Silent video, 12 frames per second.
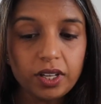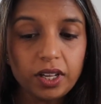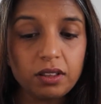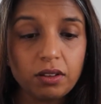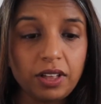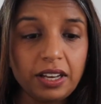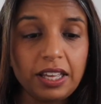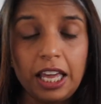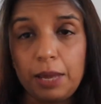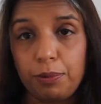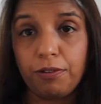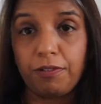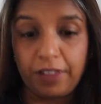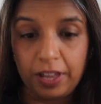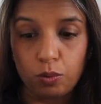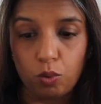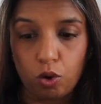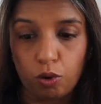they'll then keep your
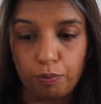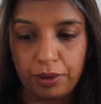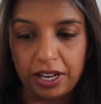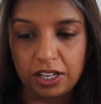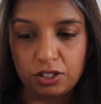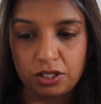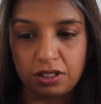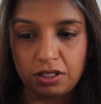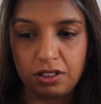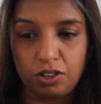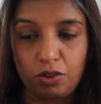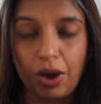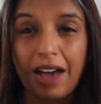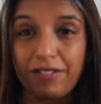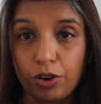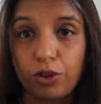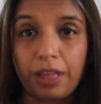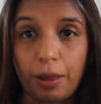feet warm because you
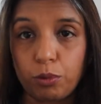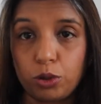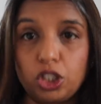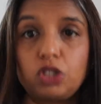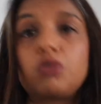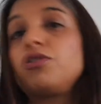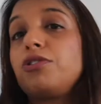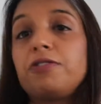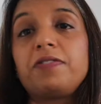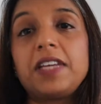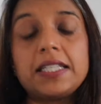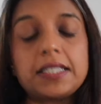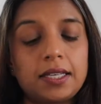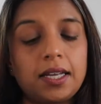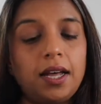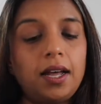haven't got that moisture on your feet.